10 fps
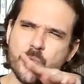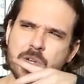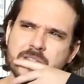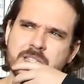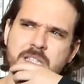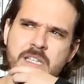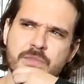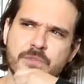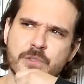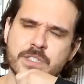recently
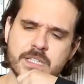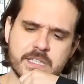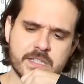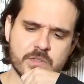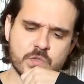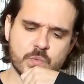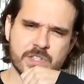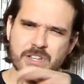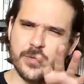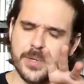for the Nintendo
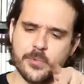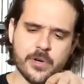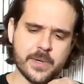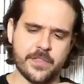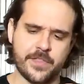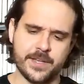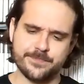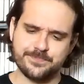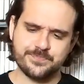Switch. I could be wrong, but I think